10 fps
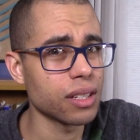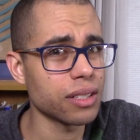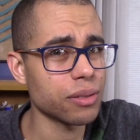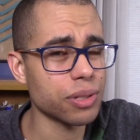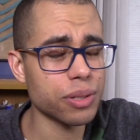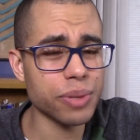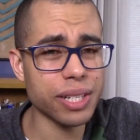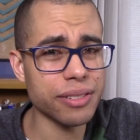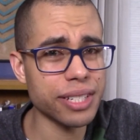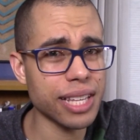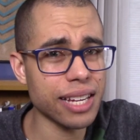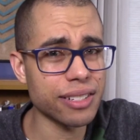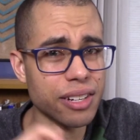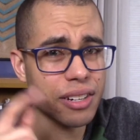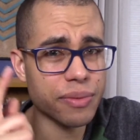Don't surrender to that
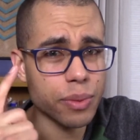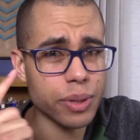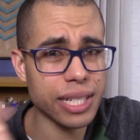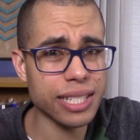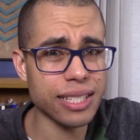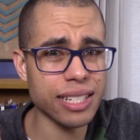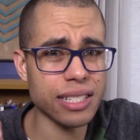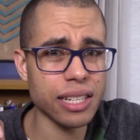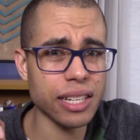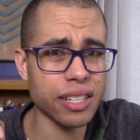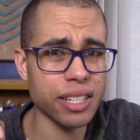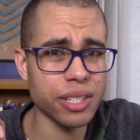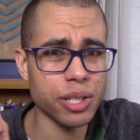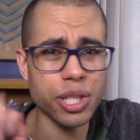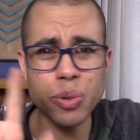dark voice that's like,
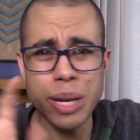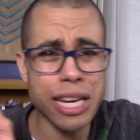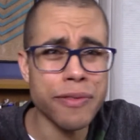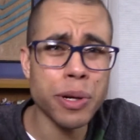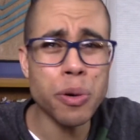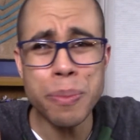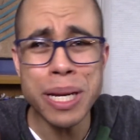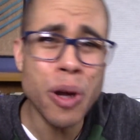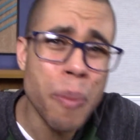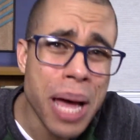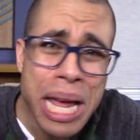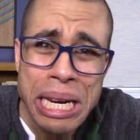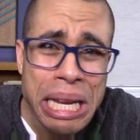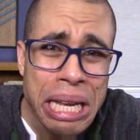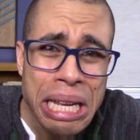you ain't never gonna be
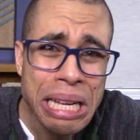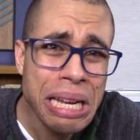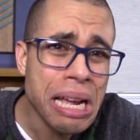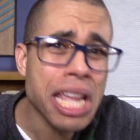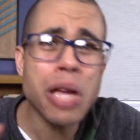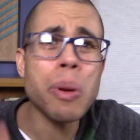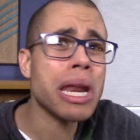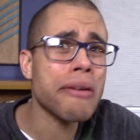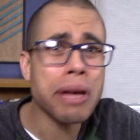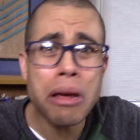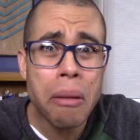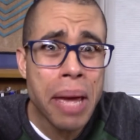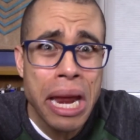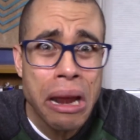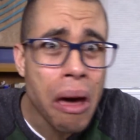nobody. You ain't never gonna
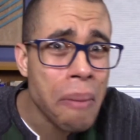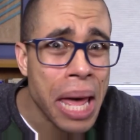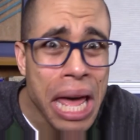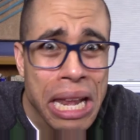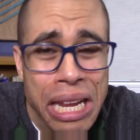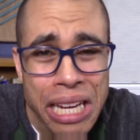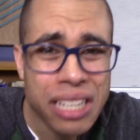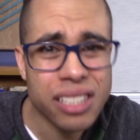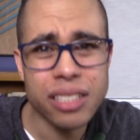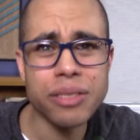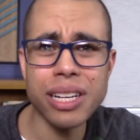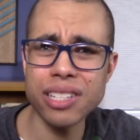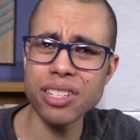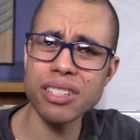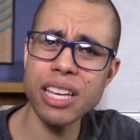be nobody. You gotta
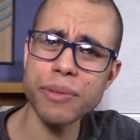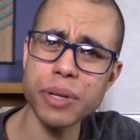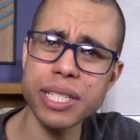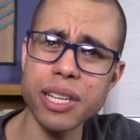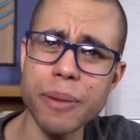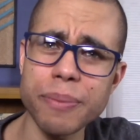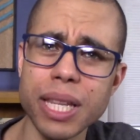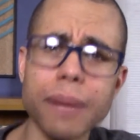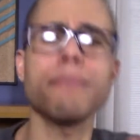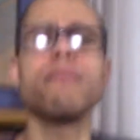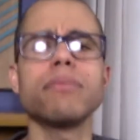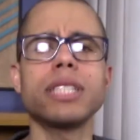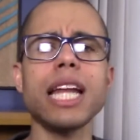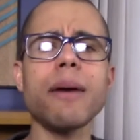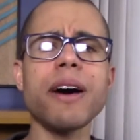shut that voice up and be like,
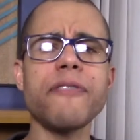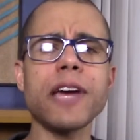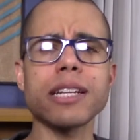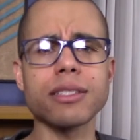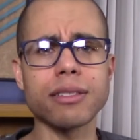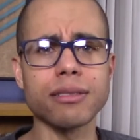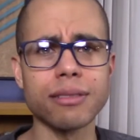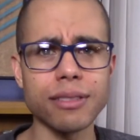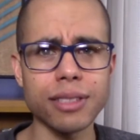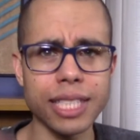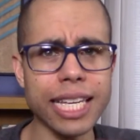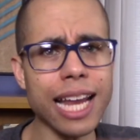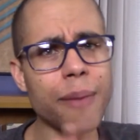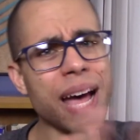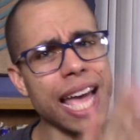get out my face! Get
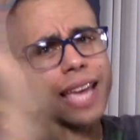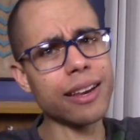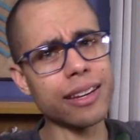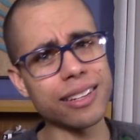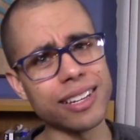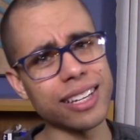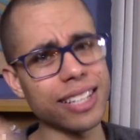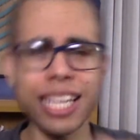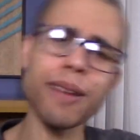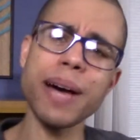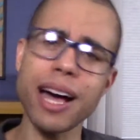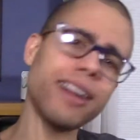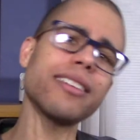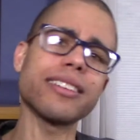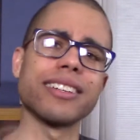out my head! Get out my
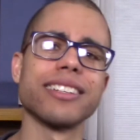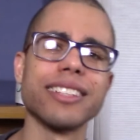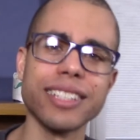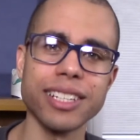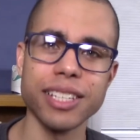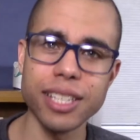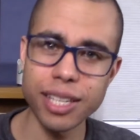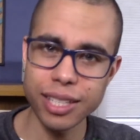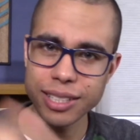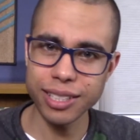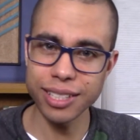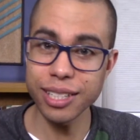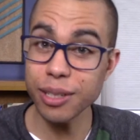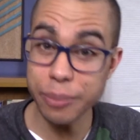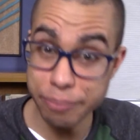heart! Get
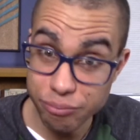up.